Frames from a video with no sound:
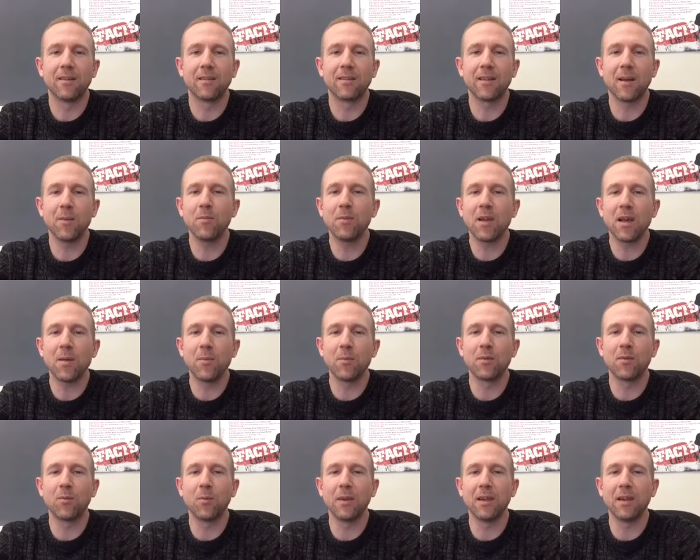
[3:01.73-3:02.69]

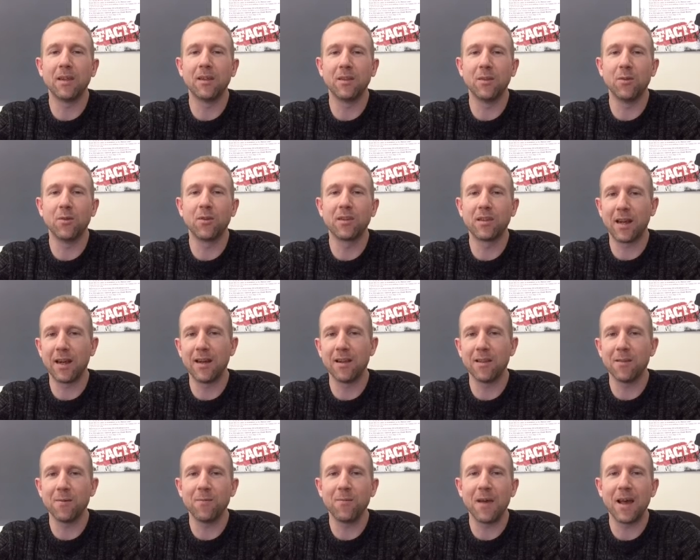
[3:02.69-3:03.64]
sometimes we lose sight
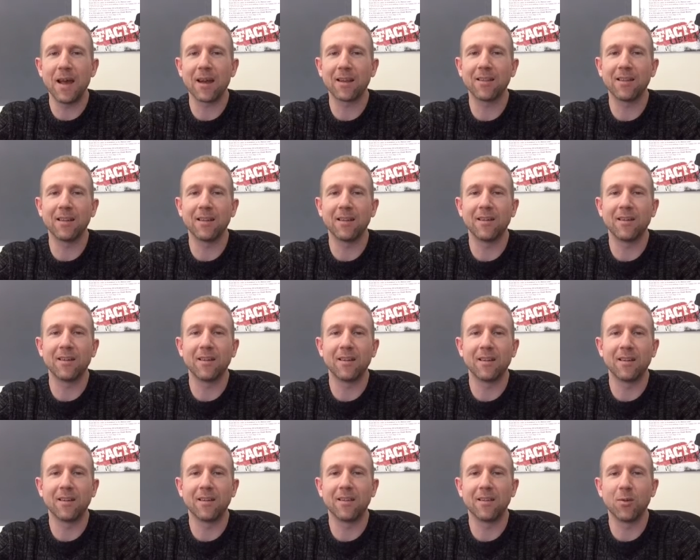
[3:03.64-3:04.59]
of the fact that
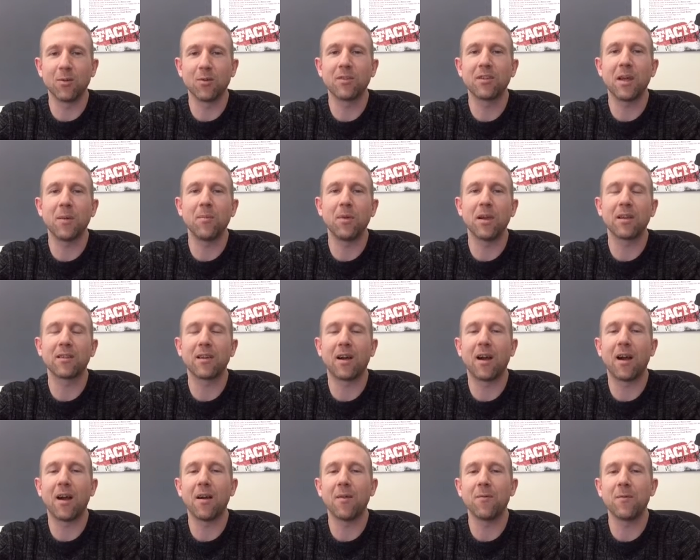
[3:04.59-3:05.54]
those subjects
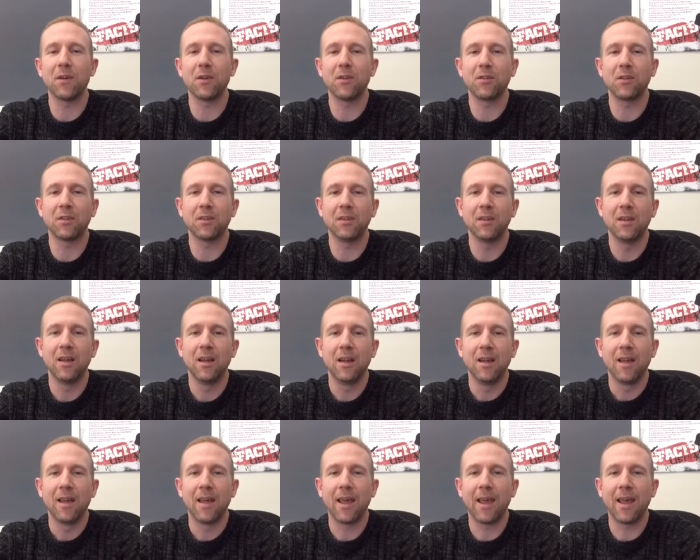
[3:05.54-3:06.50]
are artificial,
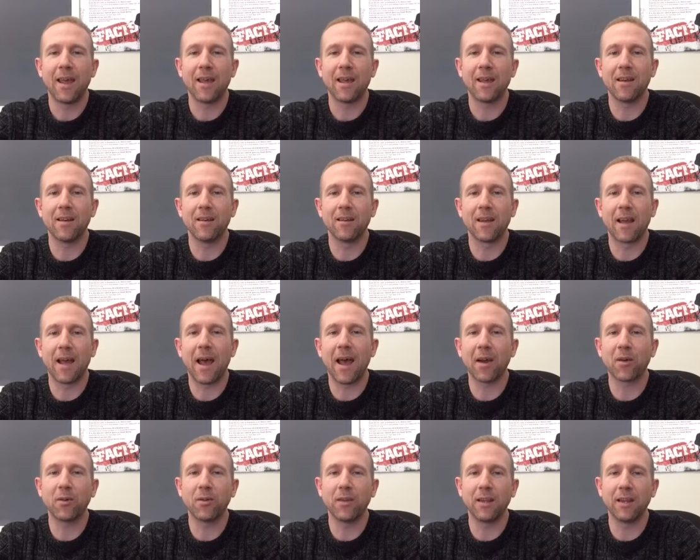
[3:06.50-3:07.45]
and
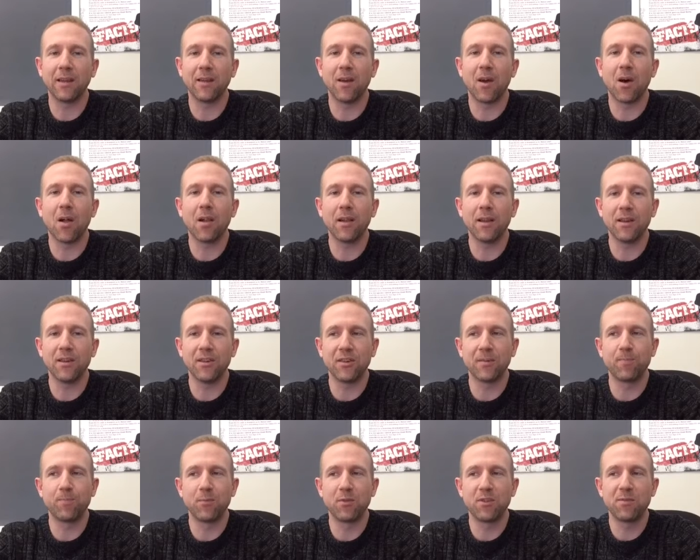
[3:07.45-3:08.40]
actually
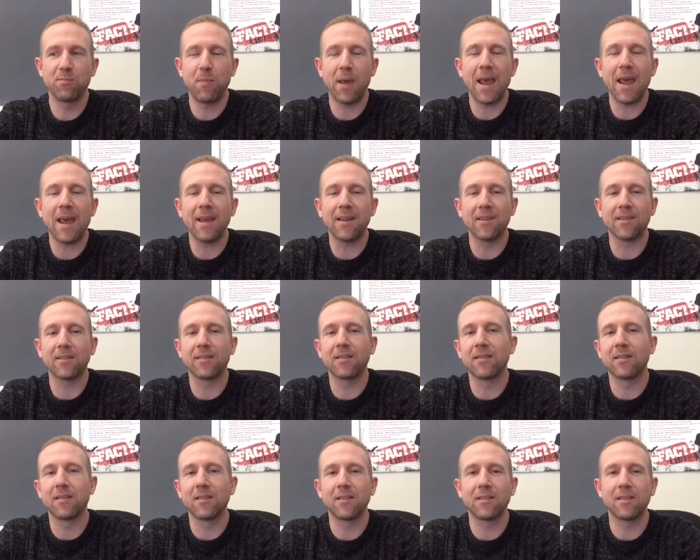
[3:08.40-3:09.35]
knowledge
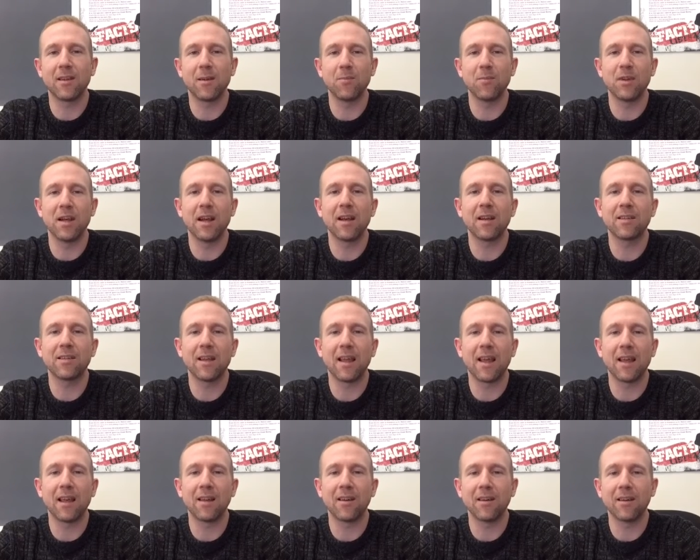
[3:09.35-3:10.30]
spans subjects
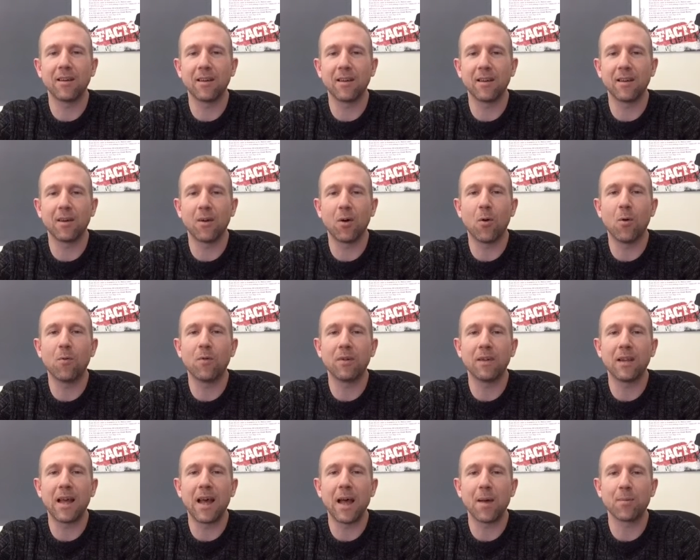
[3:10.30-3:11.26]
and
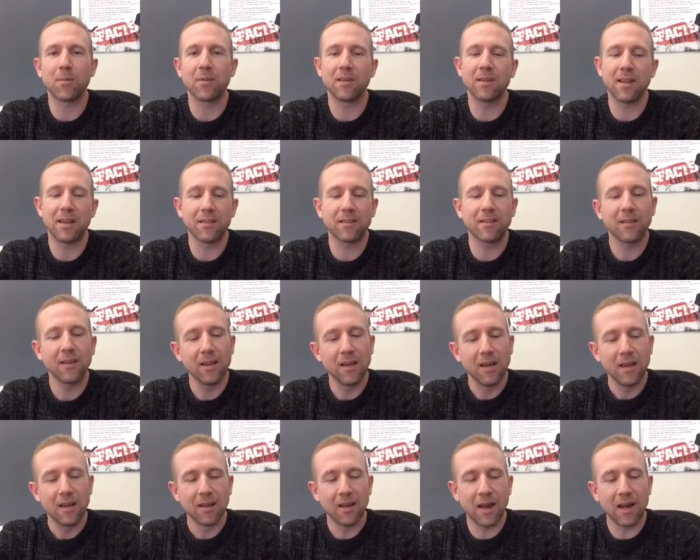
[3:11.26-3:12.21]
overlaps, and that's
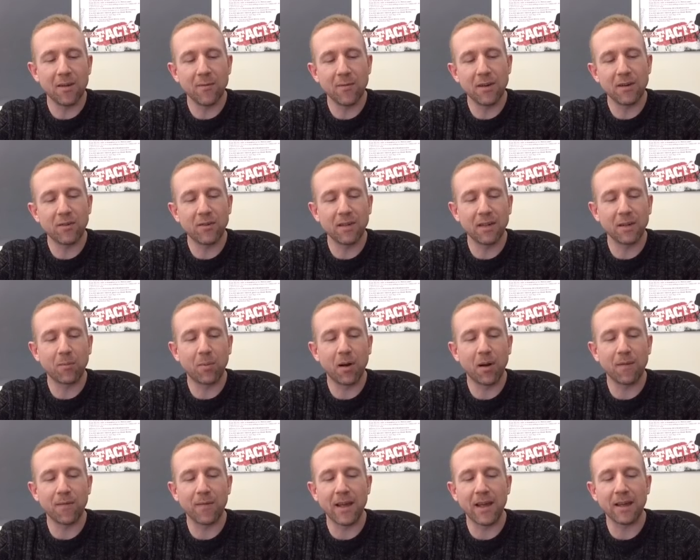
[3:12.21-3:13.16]
kind of an interesting
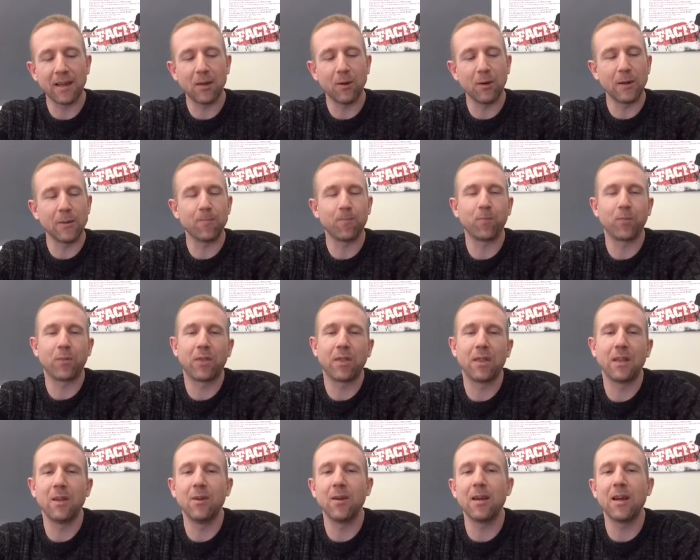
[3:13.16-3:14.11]
part of that unit.
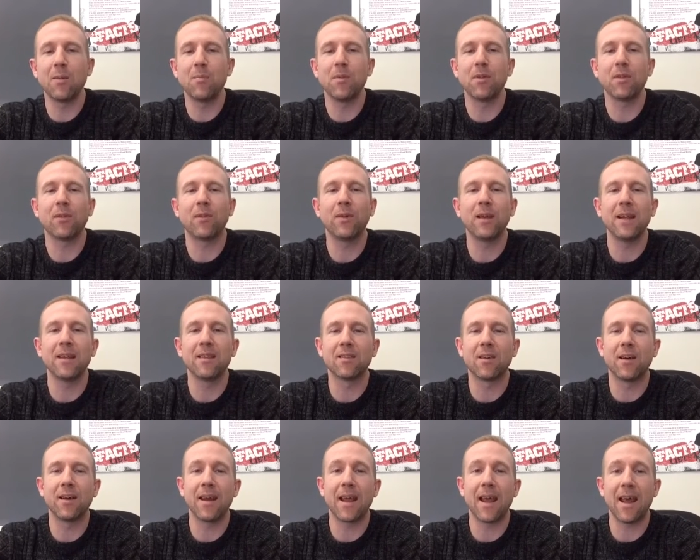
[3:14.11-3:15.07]
Unit number 3 is
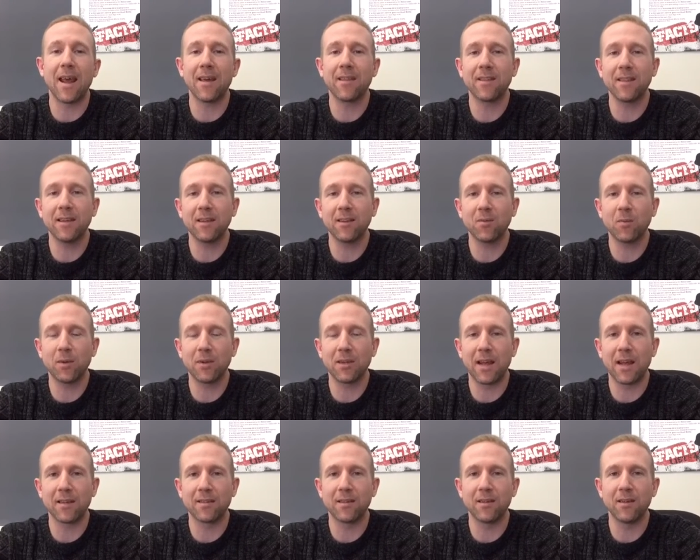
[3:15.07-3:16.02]
on ethics, which
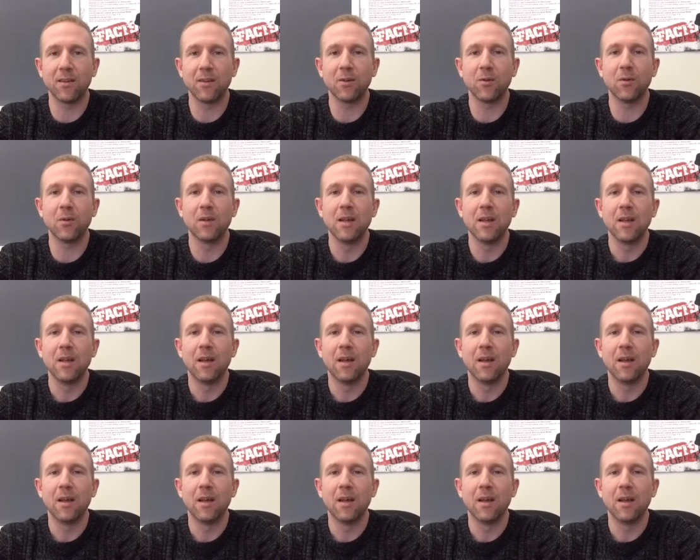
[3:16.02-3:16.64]
has to do